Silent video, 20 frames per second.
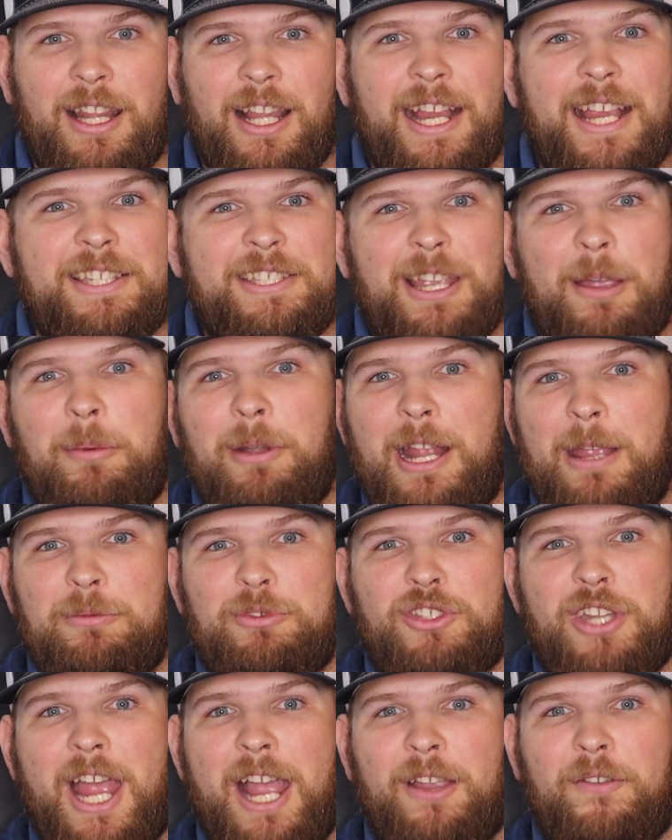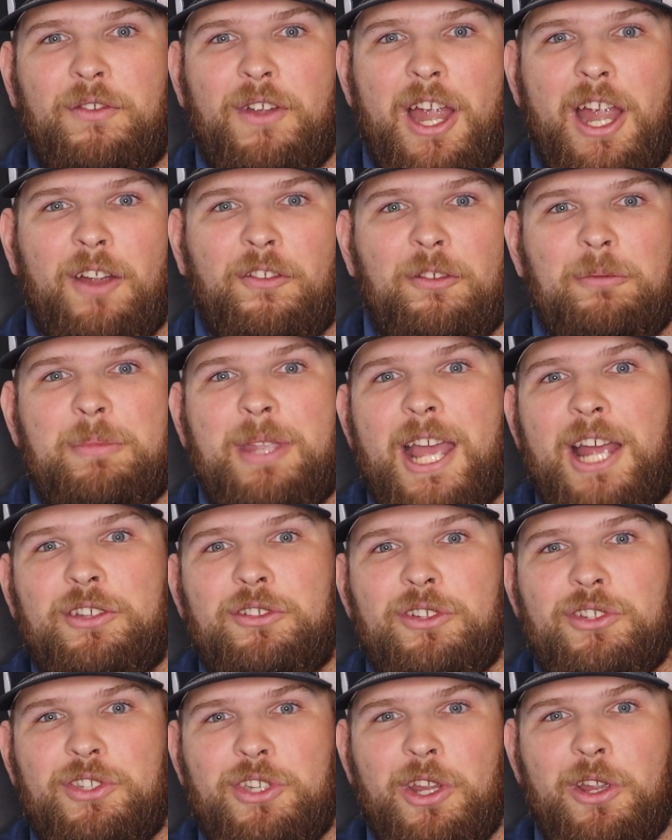Like I said, my name's Jack Farrer from
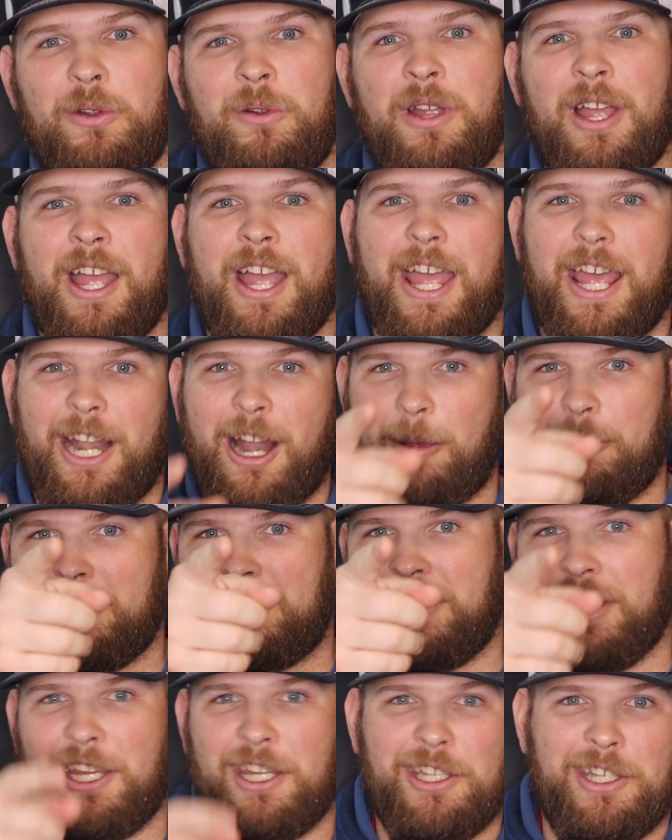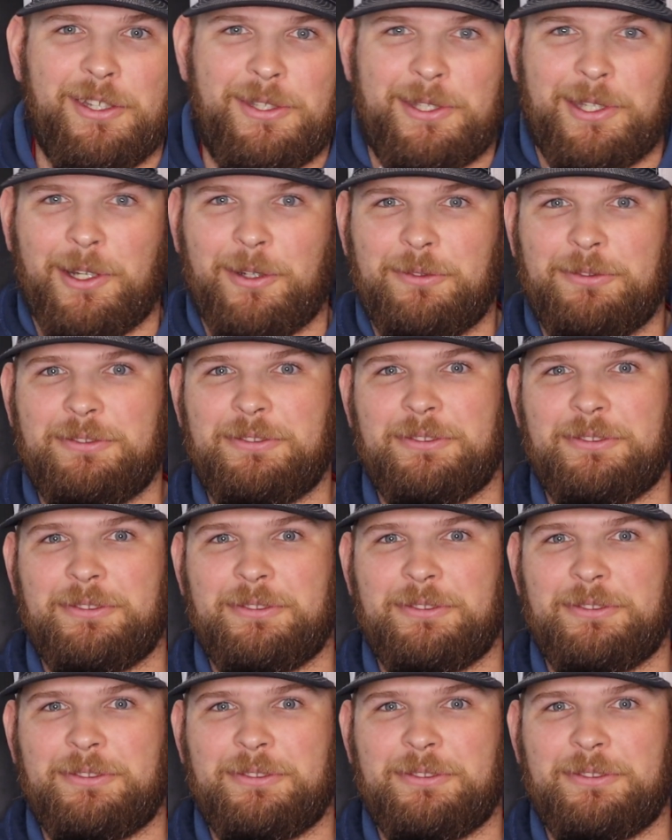Catchers U, and I'll be seeing you soon.